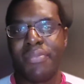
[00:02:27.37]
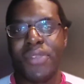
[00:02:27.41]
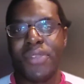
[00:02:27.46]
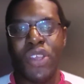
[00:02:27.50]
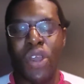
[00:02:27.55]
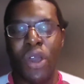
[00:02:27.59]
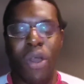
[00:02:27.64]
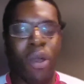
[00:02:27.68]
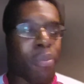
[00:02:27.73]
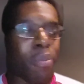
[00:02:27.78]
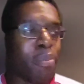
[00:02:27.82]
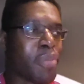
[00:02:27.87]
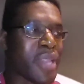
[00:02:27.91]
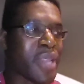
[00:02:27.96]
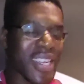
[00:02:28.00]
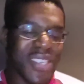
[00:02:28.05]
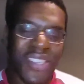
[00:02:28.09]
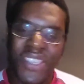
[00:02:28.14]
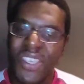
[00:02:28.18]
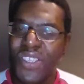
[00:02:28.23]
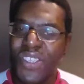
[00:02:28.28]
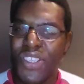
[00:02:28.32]
you know,
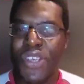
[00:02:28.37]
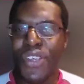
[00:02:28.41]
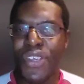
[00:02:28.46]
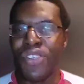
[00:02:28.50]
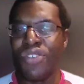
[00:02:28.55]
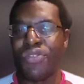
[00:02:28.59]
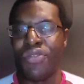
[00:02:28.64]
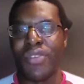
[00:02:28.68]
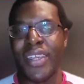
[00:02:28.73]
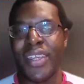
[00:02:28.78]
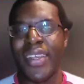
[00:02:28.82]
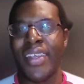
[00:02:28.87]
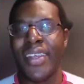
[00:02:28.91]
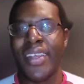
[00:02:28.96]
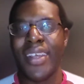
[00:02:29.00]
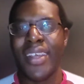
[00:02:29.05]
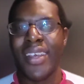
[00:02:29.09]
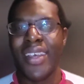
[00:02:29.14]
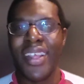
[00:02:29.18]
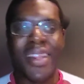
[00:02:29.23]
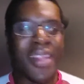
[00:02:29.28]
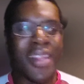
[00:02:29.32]
plastic surgery,
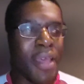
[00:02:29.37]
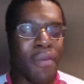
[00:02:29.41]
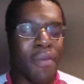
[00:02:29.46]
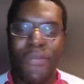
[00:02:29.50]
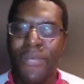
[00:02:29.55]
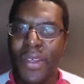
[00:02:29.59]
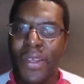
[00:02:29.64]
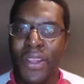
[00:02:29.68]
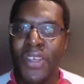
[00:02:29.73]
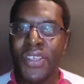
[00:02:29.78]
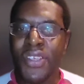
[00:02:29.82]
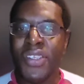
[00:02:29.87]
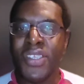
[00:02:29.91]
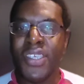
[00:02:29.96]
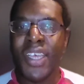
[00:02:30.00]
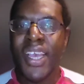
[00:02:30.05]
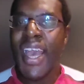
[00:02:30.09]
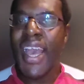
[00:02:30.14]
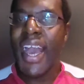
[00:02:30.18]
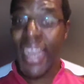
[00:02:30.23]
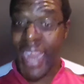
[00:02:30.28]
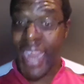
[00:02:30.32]
lip fillers,
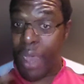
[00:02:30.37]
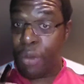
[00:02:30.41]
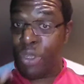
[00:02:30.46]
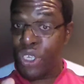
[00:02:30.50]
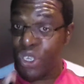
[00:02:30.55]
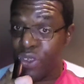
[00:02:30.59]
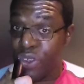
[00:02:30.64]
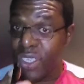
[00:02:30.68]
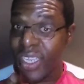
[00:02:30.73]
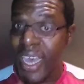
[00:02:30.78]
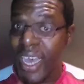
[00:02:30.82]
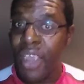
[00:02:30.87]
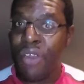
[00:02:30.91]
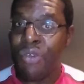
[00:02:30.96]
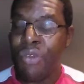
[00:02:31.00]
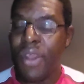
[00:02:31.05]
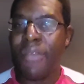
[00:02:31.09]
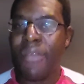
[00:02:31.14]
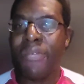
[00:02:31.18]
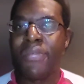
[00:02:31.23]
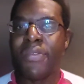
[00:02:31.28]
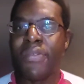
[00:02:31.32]
and I was using that
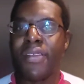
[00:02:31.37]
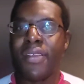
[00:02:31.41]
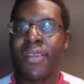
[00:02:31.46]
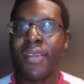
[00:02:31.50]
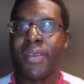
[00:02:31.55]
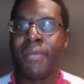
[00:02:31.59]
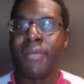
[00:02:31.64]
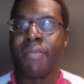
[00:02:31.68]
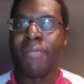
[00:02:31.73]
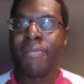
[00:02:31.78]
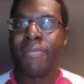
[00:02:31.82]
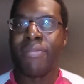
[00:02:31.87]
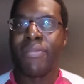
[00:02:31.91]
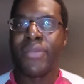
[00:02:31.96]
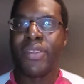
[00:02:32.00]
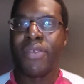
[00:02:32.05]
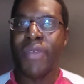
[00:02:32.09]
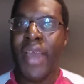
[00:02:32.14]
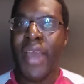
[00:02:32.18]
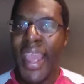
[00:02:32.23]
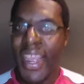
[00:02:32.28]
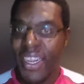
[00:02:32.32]
grift,
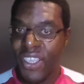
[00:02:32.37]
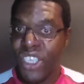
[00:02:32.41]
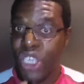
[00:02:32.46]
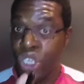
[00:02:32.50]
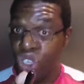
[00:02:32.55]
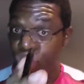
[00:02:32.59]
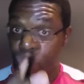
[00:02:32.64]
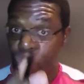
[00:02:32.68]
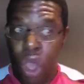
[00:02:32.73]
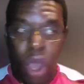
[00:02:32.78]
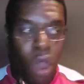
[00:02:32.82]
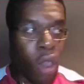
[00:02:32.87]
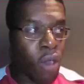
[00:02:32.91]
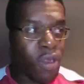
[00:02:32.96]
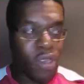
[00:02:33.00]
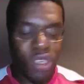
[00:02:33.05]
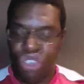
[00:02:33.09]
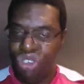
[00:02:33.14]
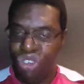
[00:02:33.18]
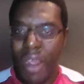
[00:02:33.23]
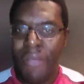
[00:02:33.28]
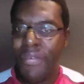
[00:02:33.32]
right, to draw
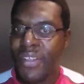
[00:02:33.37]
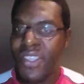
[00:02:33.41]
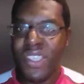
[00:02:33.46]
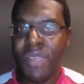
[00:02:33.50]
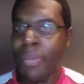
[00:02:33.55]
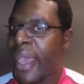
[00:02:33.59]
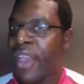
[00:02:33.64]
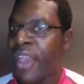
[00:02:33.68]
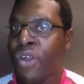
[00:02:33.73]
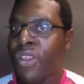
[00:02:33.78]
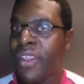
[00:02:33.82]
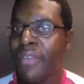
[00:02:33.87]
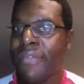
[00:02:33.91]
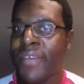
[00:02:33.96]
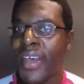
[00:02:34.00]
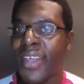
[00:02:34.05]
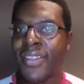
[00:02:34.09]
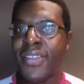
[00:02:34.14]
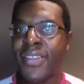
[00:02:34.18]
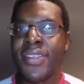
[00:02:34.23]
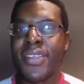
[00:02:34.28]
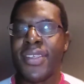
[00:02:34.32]
traffic to my
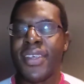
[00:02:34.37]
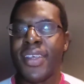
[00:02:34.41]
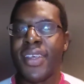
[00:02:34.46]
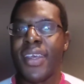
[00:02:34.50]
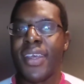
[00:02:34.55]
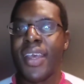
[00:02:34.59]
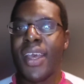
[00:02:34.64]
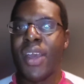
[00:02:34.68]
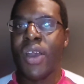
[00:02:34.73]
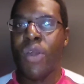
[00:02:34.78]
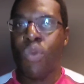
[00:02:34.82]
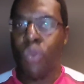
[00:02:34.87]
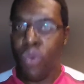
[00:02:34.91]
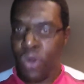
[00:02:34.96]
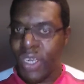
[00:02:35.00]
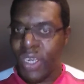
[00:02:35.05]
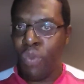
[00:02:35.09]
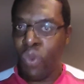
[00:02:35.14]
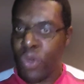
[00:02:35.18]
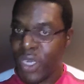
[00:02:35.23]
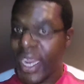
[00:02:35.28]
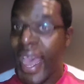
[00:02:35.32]
OnlyFans,
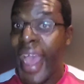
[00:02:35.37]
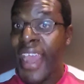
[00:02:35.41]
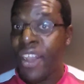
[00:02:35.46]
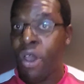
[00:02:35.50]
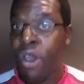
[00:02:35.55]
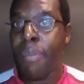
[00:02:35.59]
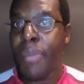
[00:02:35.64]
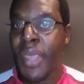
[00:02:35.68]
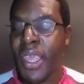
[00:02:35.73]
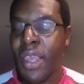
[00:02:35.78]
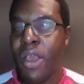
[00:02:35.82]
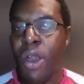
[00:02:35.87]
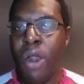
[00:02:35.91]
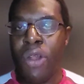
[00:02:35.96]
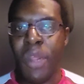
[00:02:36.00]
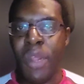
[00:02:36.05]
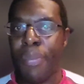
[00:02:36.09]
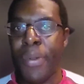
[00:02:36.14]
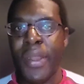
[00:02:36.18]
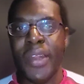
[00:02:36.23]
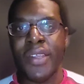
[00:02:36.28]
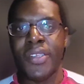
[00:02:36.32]
would I not be called
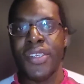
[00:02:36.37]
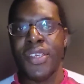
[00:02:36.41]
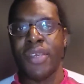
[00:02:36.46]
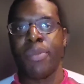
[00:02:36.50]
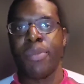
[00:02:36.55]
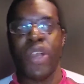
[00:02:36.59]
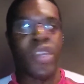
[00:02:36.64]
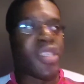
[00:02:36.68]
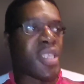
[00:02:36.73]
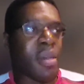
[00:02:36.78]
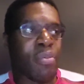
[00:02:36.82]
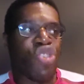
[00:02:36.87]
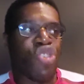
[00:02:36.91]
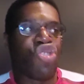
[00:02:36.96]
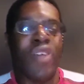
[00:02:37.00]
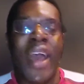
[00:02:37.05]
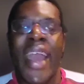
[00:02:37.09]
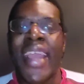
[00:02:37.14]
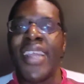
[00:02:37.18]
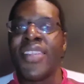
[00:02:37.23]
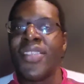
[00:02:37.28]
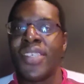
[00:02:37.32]
a predator? Because I'm
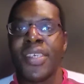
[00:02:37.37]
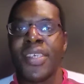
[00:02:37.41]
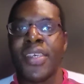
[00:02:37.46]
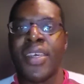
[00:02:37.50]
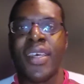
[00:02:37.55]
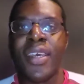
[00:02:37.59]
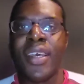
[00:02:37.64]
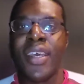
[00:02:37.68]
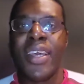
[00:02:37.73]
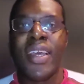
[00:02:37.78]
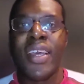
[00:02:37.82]
trying to,